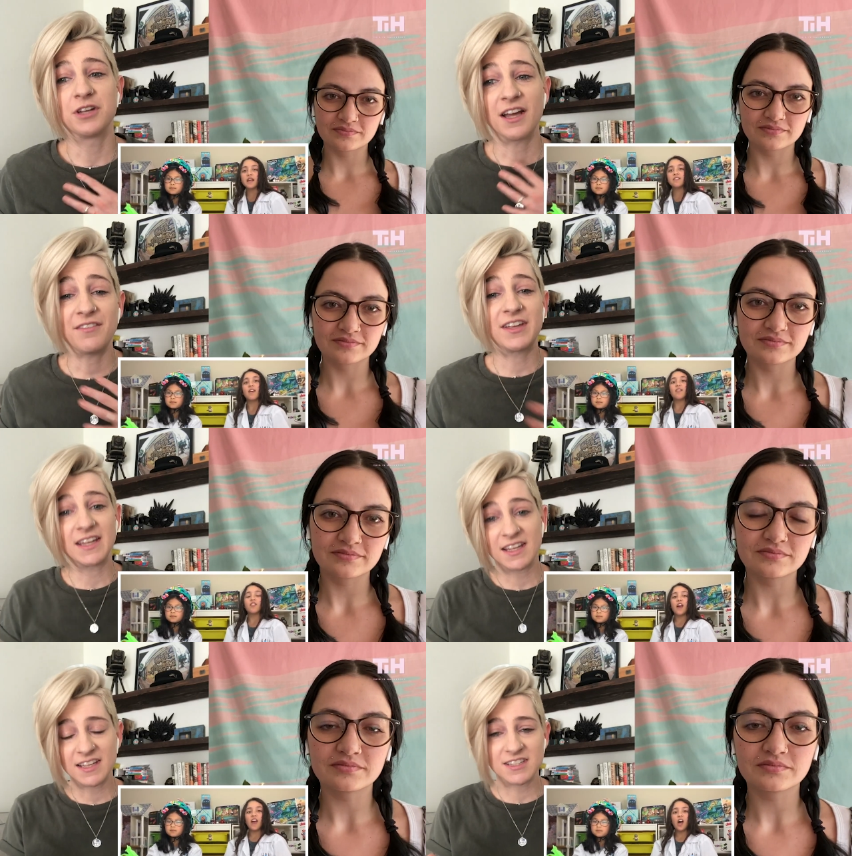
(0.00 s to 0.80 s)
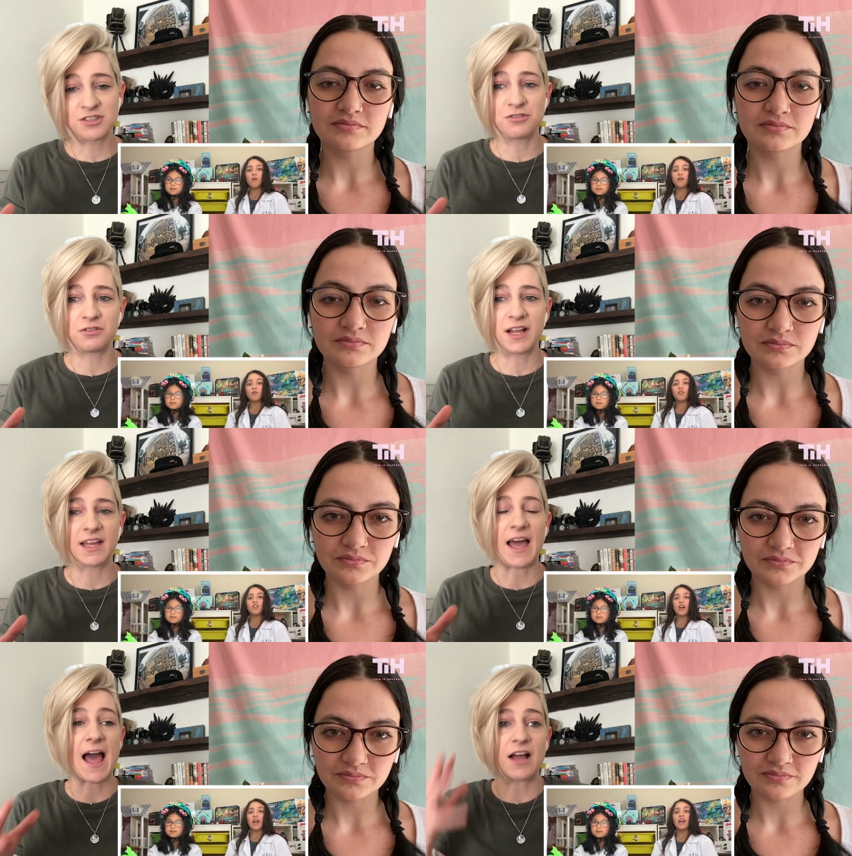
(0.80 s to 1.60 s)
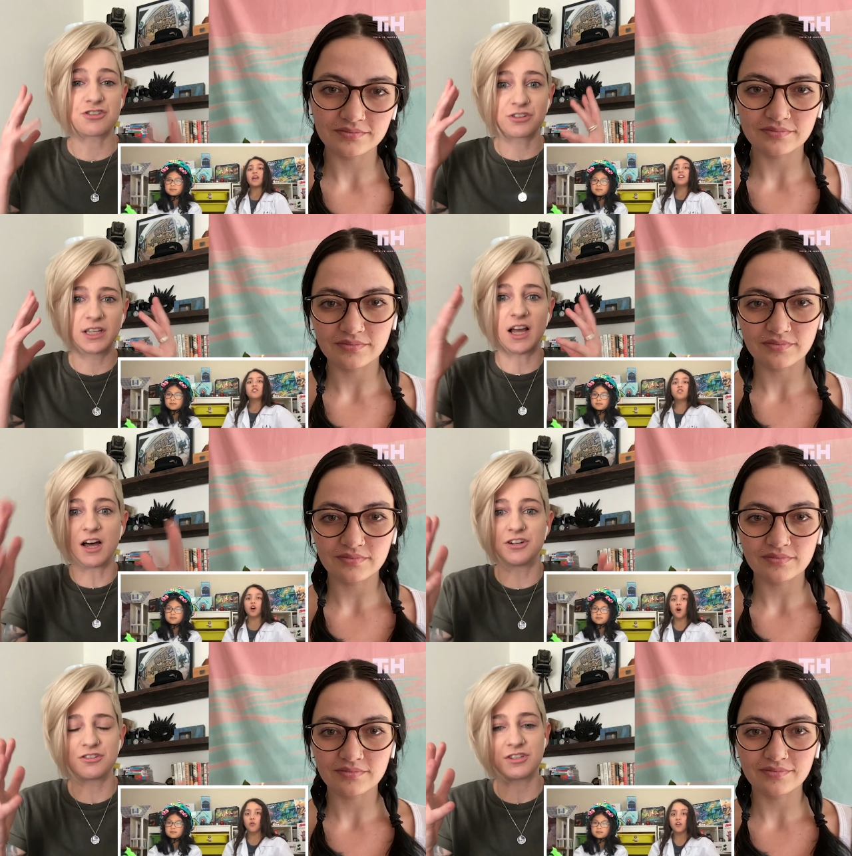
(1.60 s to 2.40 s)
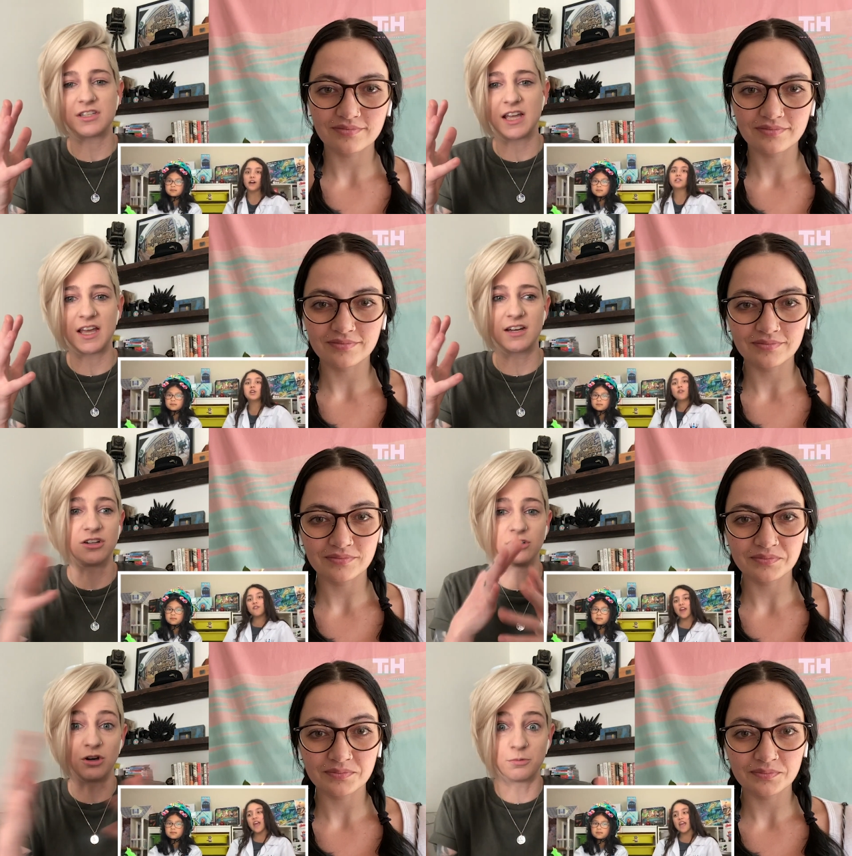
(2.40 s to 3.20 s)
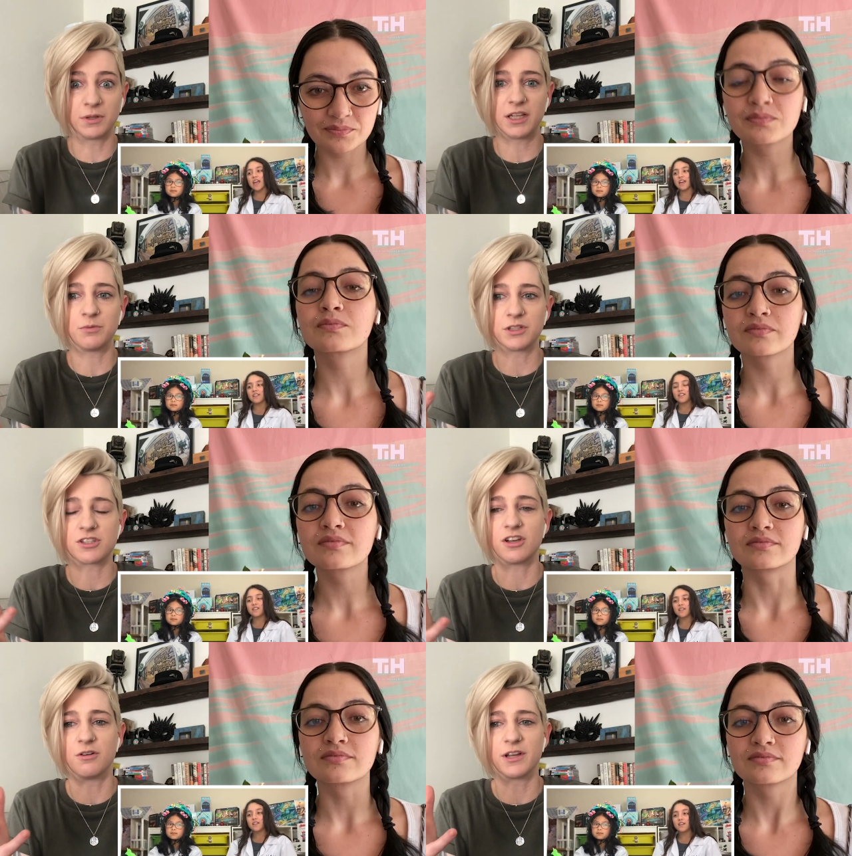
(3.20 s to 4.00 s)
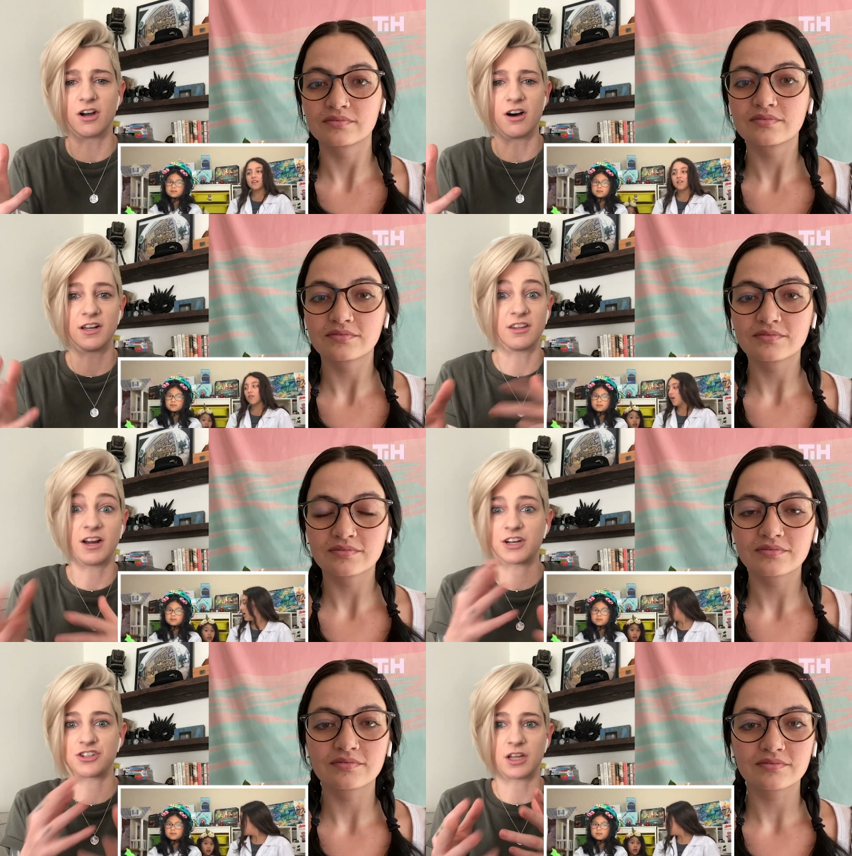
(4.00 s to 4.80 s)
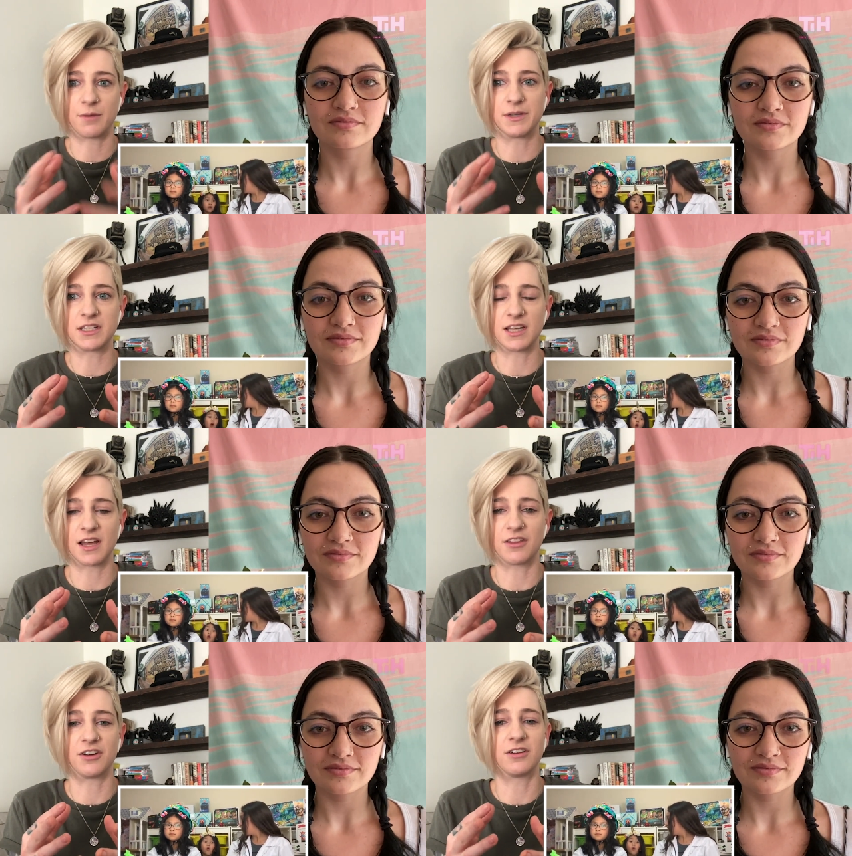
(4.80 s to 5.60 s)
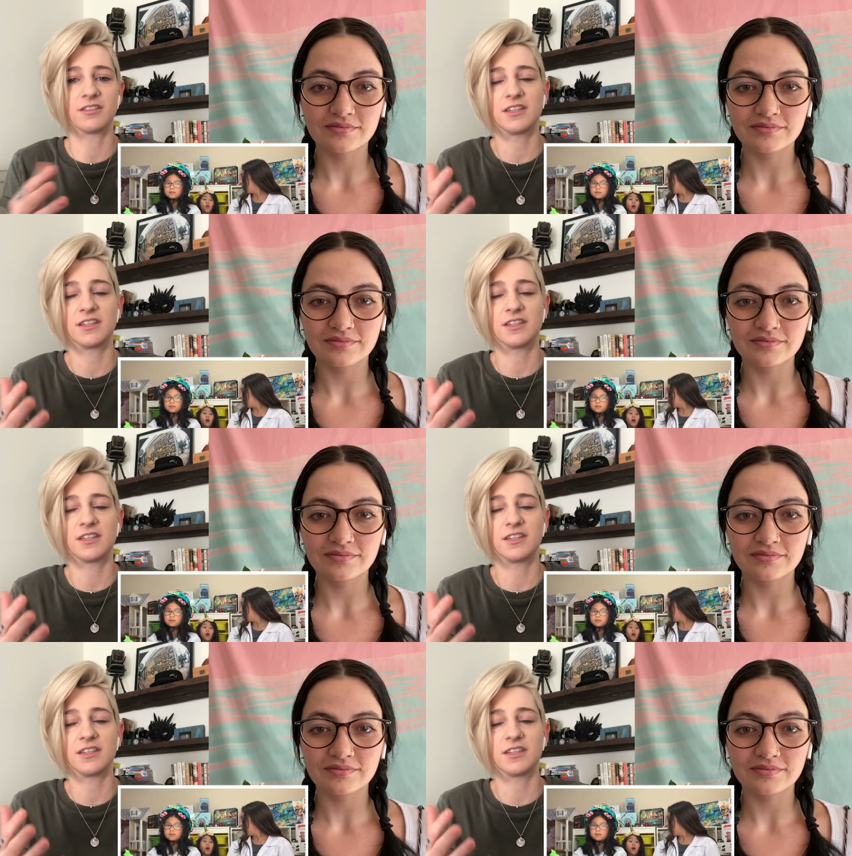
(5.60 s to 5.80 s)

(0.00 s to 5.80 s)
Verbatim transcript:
Speaker 1: When you have kids who like actually understand globally what's going on and they're actually coming together,